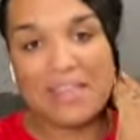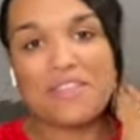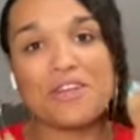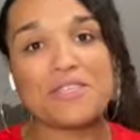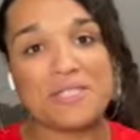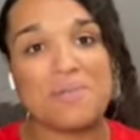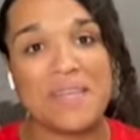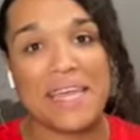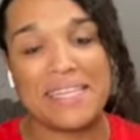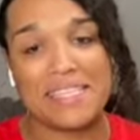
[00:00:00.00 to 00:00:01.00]
there are some
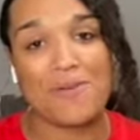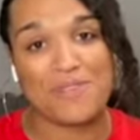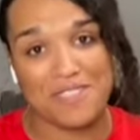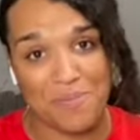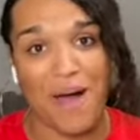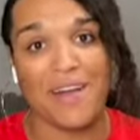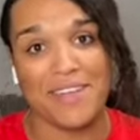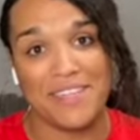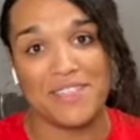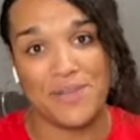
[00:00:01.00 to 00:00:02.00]
nannies that
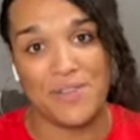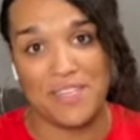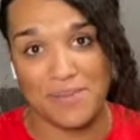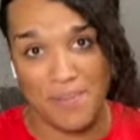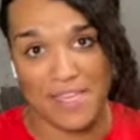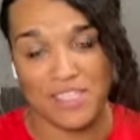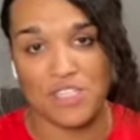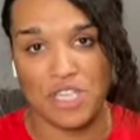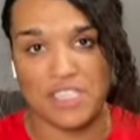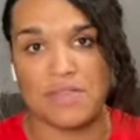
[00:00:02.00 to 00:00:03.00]
responded to this
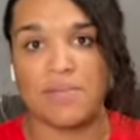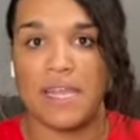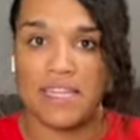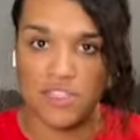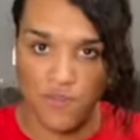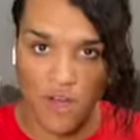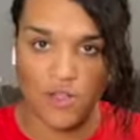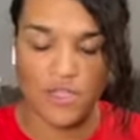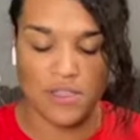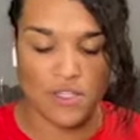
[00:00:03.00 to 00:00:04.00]
message, because some nannies
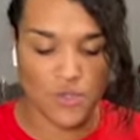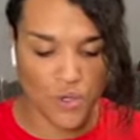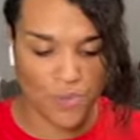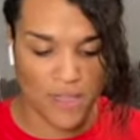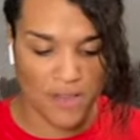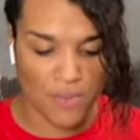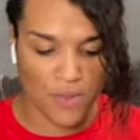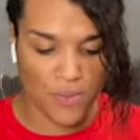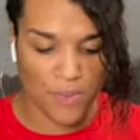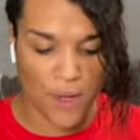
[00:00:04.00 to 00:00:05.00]
followed in this group that the
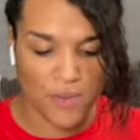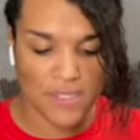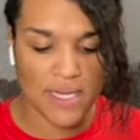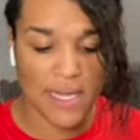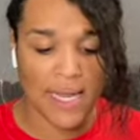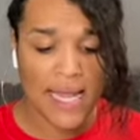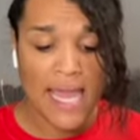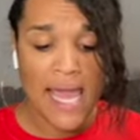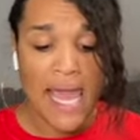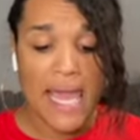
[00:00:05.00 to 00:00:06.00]
mother posted in.
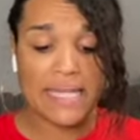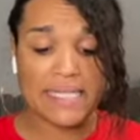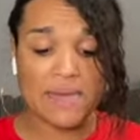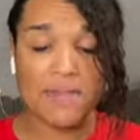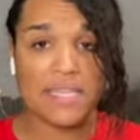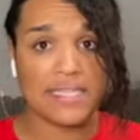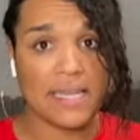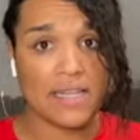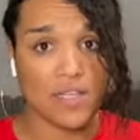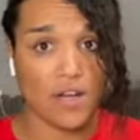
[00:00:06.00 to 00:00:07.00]
And some of these
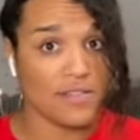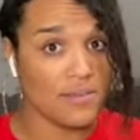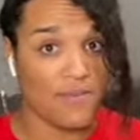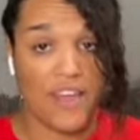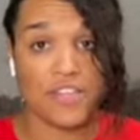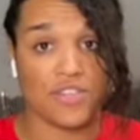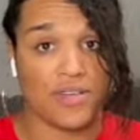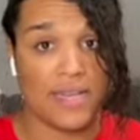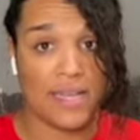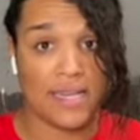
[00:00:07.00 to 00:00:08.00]
nannies are some
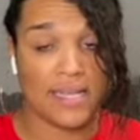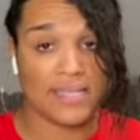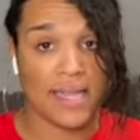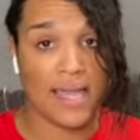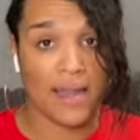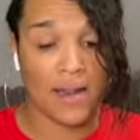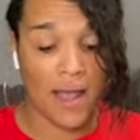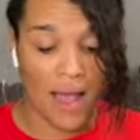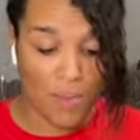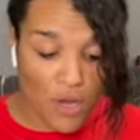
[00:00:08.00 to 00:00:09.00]
veteran nannies. And
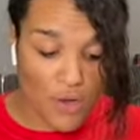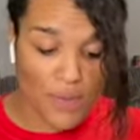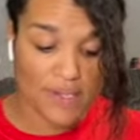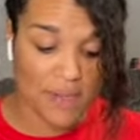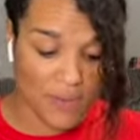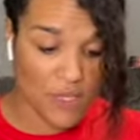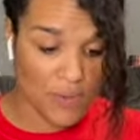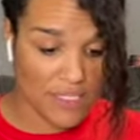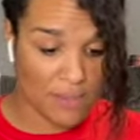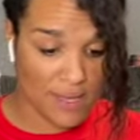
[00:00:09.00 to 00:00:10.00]
I'm going to read some of their
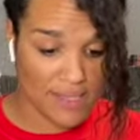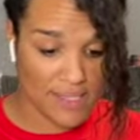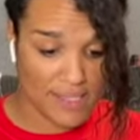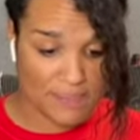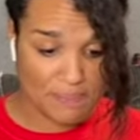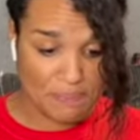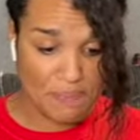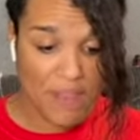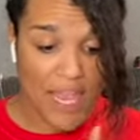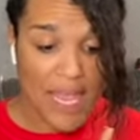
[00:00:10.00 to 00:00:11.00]
responses.
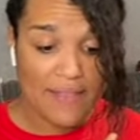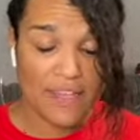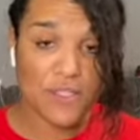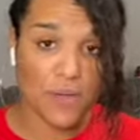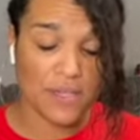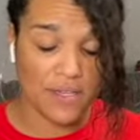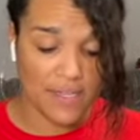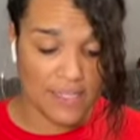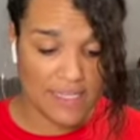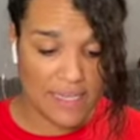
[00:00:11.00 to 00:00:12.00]
This
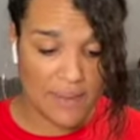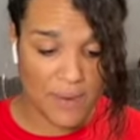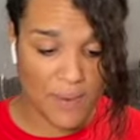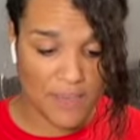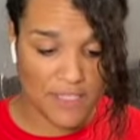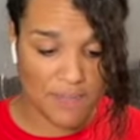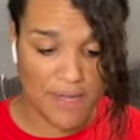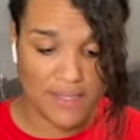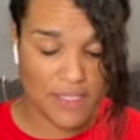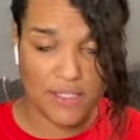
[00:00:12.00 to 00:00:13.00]
is the number one
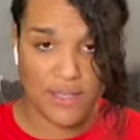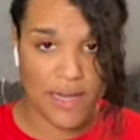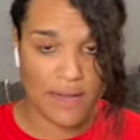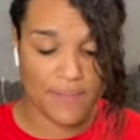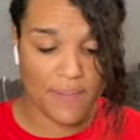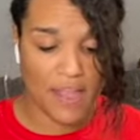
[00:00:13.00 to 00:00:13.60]
response that stood out.